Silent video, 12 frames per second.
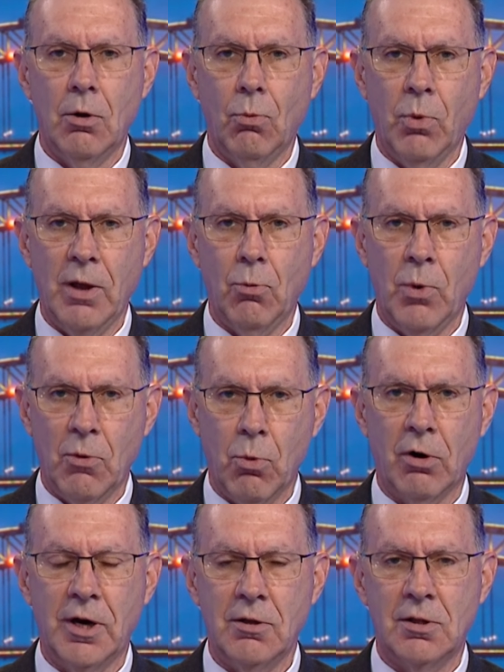We're
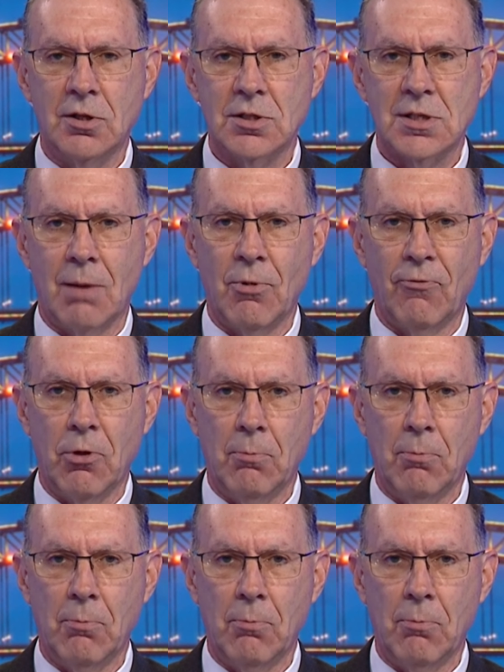worried that some of the